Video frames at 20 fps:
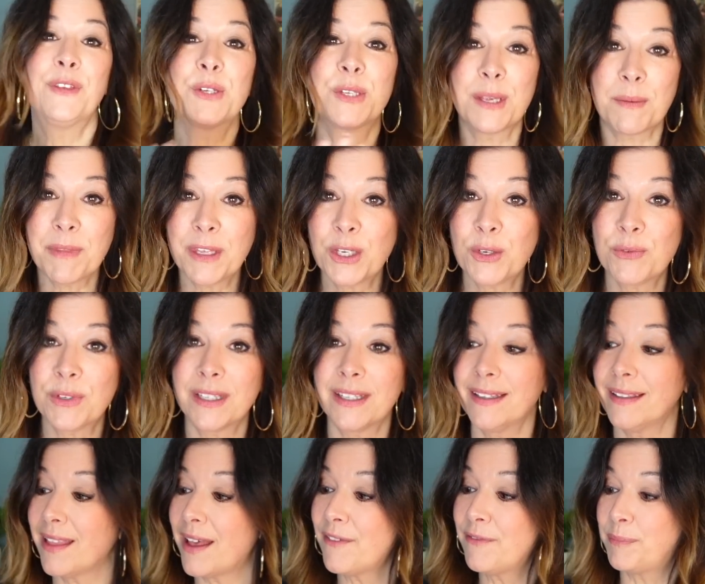there's something you really
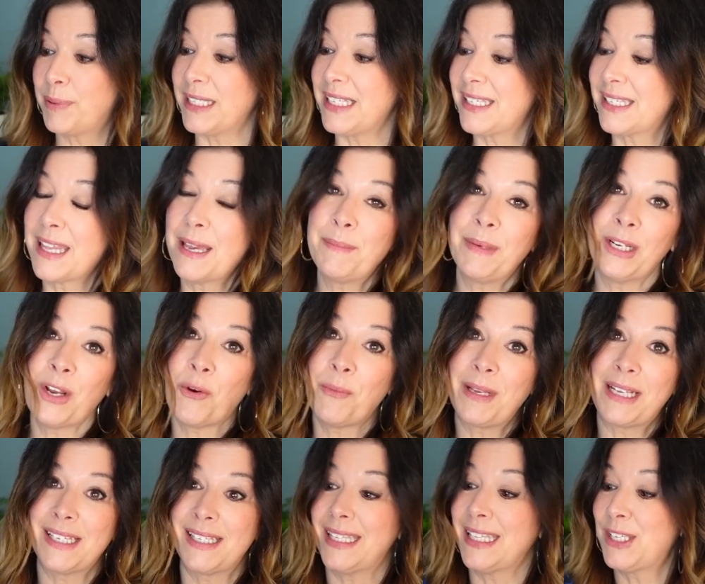love, please let me know
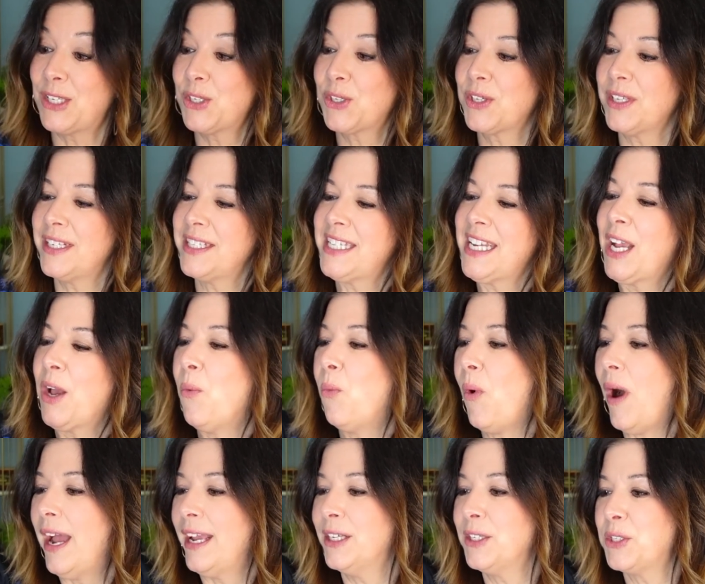because this is gonna take a
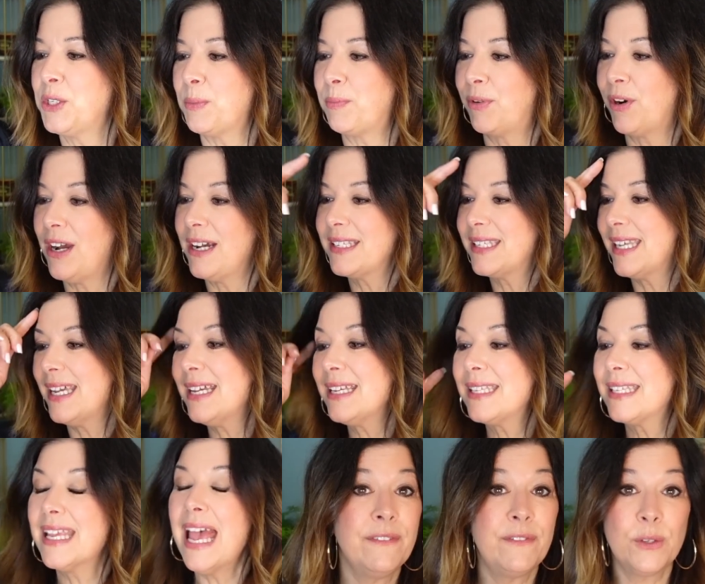while to
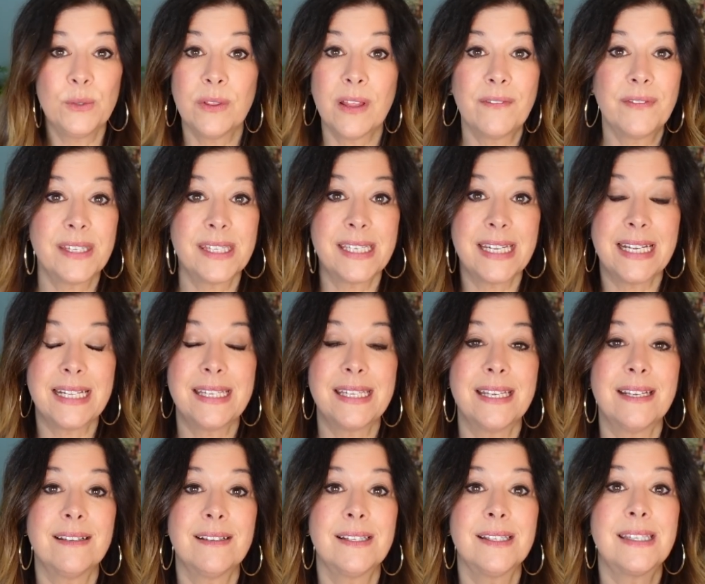process. If you love estate
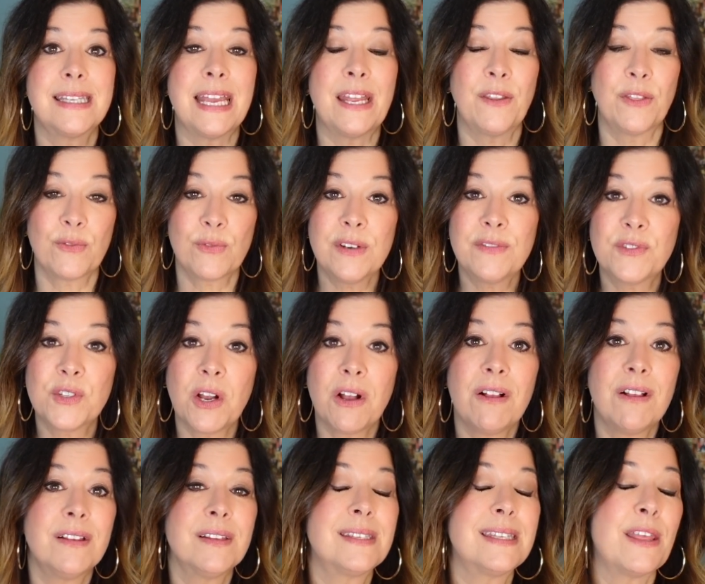sales and thrift
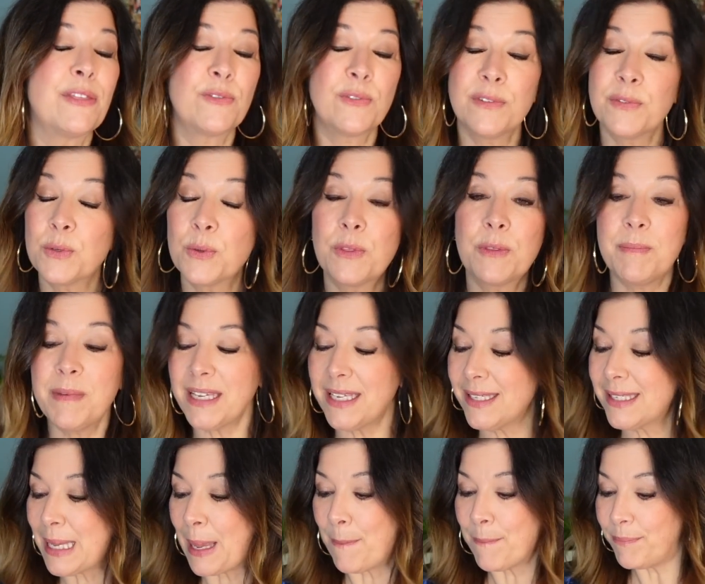hauls, thrift with
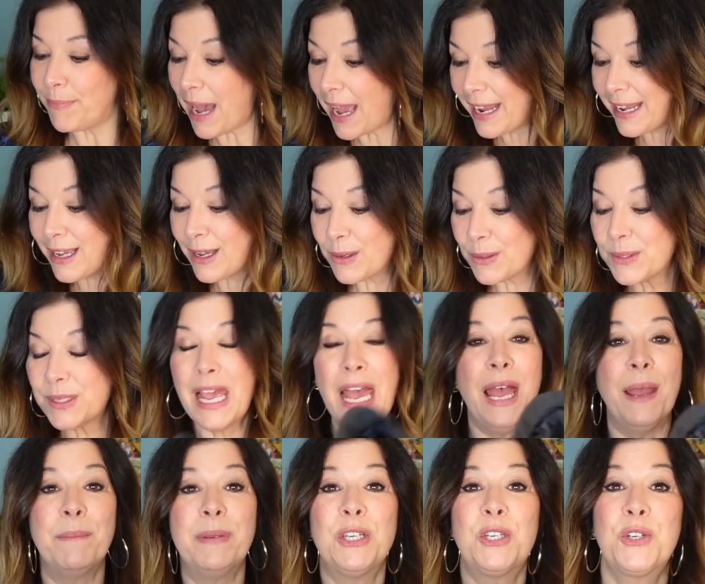me's and
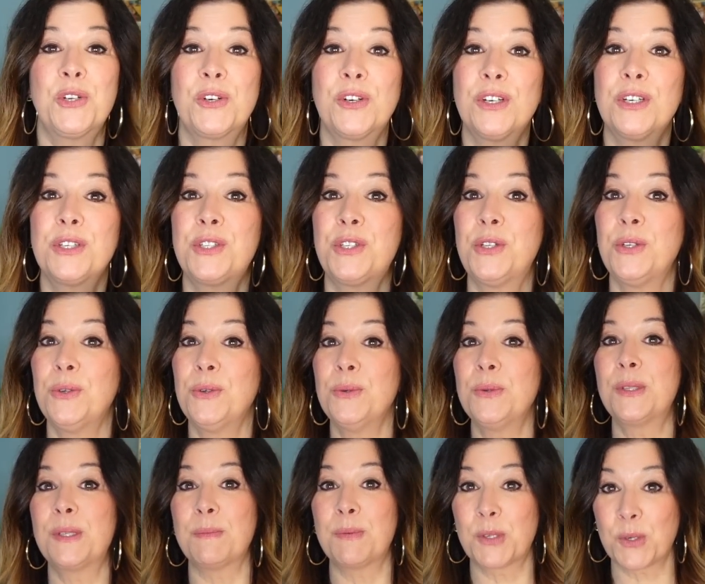buyouts, be sure to
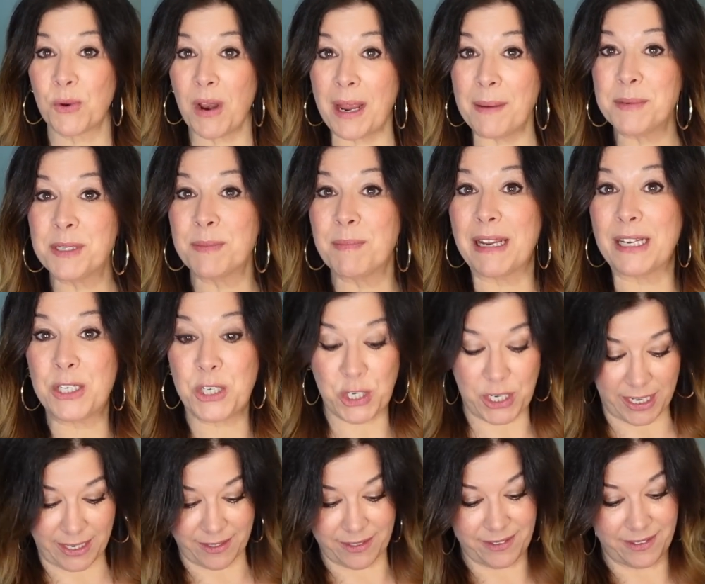subscribe to my
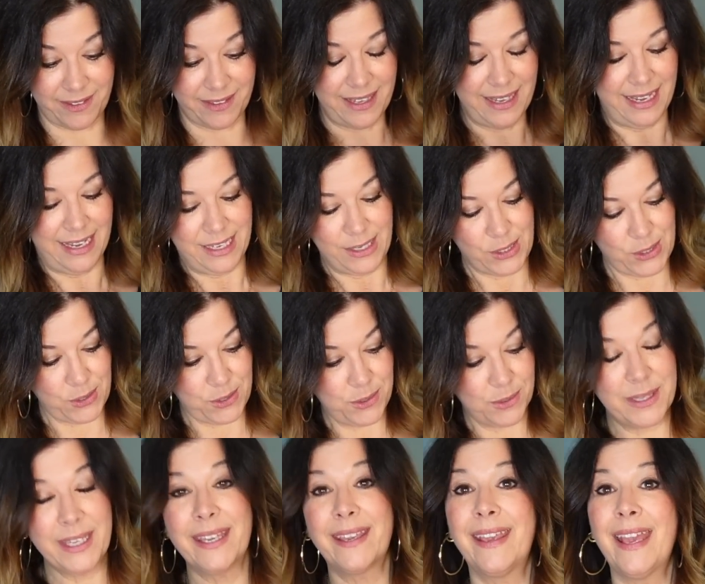channel so you
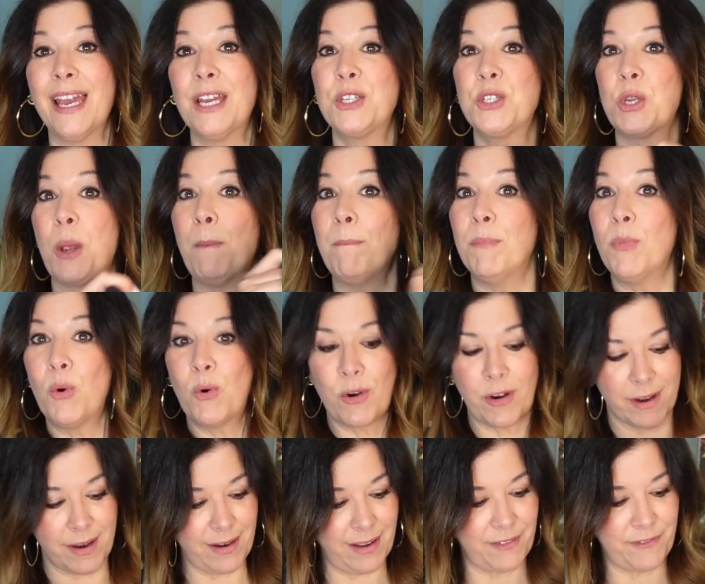can catch
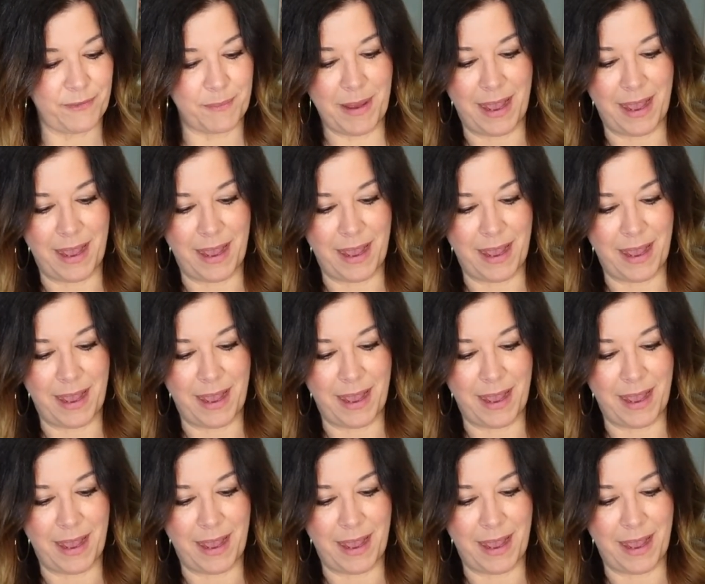more of